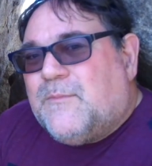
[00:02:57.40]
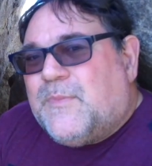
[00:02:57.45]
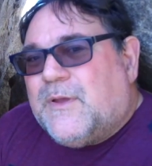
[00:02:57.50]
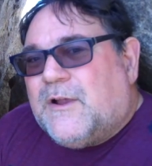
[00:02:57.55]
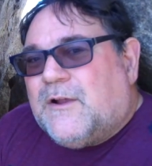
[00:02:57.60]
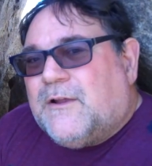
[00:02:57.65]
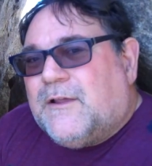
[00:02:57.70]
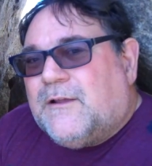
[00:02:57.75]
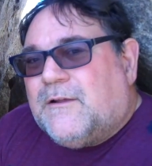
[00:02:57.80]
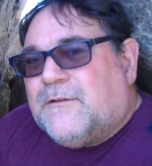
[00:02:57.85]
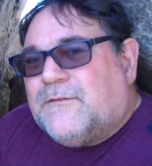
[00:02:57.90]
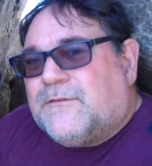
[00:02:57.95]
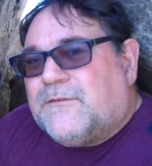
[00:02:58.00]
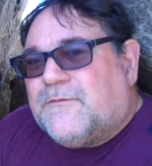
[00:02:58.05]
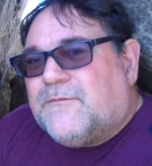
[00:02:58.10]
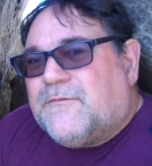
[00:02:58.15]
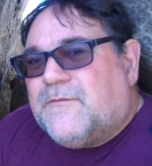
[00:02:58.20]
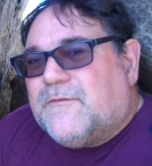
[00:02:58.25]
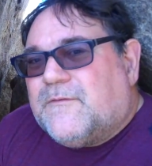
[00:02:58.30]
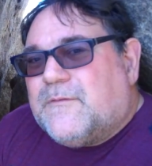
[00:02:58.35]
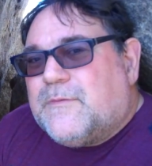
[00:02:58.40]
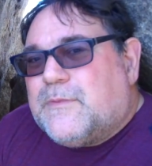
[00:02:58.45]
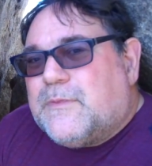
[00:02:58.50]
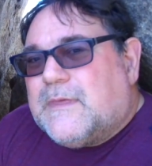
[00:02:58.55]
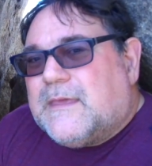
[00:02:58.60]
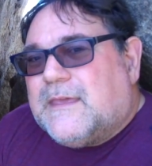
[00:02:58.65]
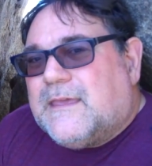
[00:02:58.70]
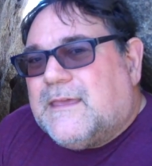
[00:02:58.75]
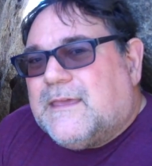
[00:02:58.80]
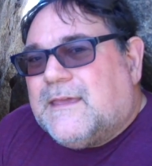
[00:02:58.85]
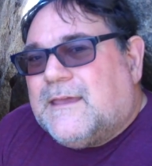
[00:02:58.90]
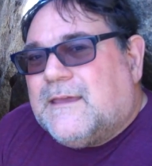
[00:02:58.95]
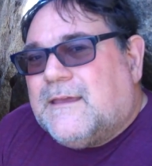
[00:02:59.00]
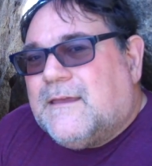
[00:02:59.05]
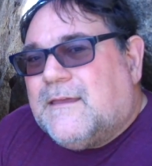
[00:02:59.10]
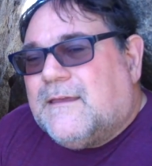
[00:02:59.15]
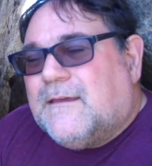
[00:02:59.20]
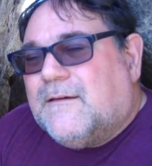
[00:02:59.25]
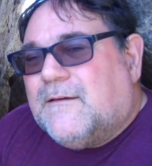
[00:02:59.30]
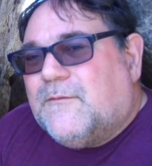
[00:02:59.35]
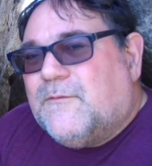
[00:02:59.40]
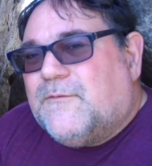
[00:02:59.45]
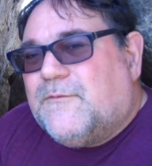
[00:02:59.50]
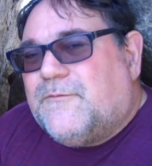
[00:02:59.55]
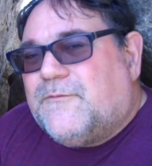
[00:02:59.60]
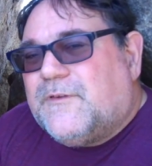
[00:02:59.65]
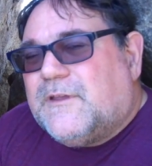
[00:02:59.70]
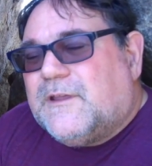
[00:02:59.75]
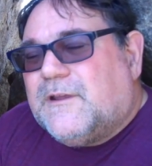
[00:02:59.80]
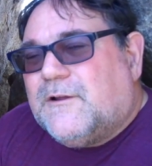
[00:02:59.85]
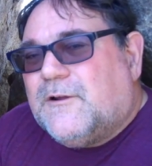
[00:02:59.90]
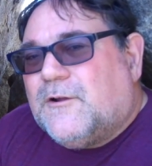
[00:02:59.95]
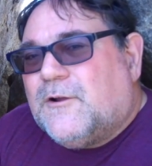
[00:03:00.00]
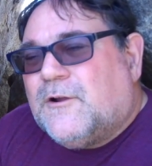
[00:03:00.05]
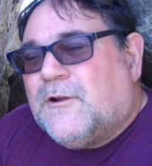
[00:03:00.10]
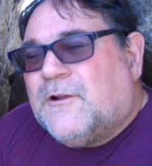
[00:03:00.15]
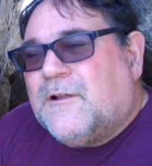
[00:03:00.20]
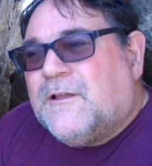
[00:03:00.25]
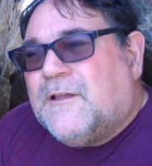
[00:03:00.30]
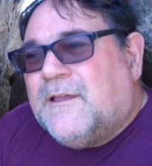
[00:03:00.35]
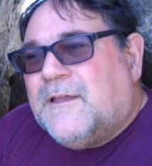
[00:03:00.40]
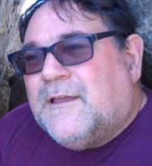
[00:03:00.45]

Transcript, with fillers: the barriers of thinking, of fear,